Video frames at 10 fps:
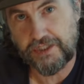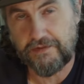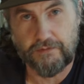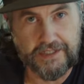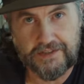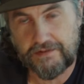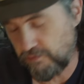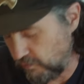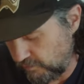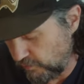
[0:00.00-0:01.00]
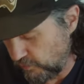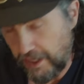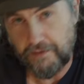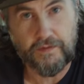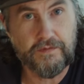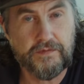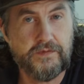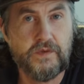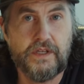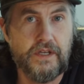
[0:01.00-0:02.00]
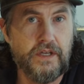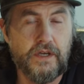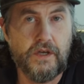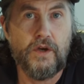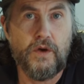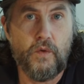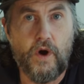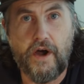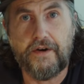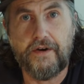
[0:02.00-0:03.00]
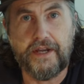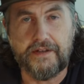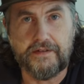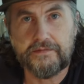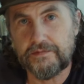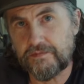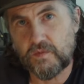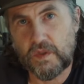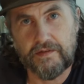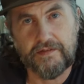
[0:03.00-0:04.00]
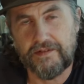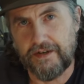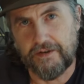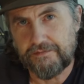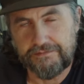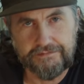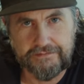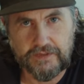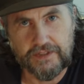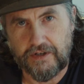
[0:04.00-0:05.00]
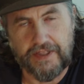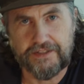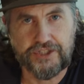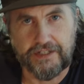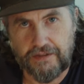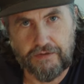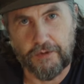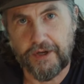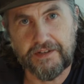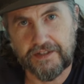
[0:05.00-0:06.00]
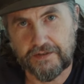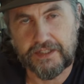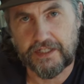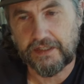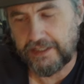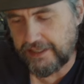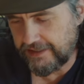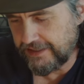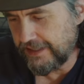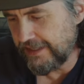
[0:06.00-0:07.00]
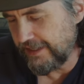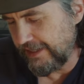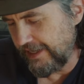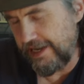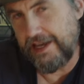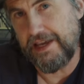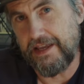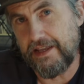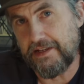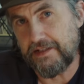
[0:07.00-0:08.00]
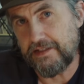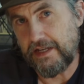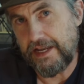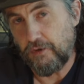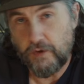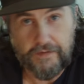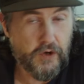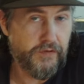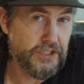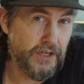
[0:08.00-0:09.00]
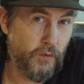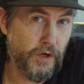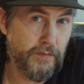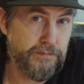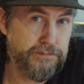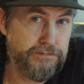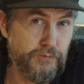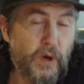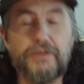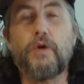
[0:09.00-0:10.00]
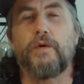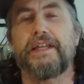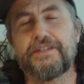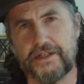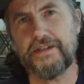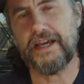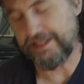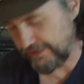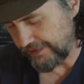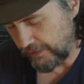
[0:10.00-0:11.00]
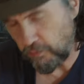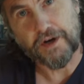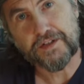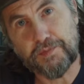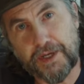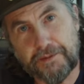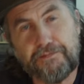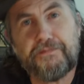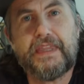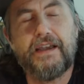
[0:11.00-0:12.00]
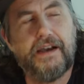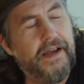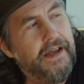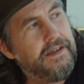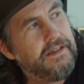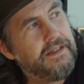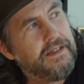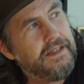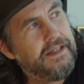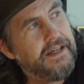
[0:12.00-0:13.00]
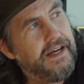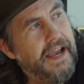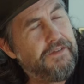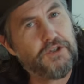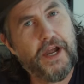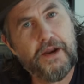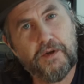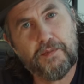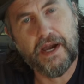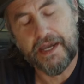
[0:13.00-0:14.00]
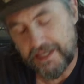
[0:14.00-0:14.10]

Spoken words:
it, rinsed, run water and, you know, all that shit through it to clean it. And I don't even know if it's gonna work. Well, no, it works, but I haven't tried it with my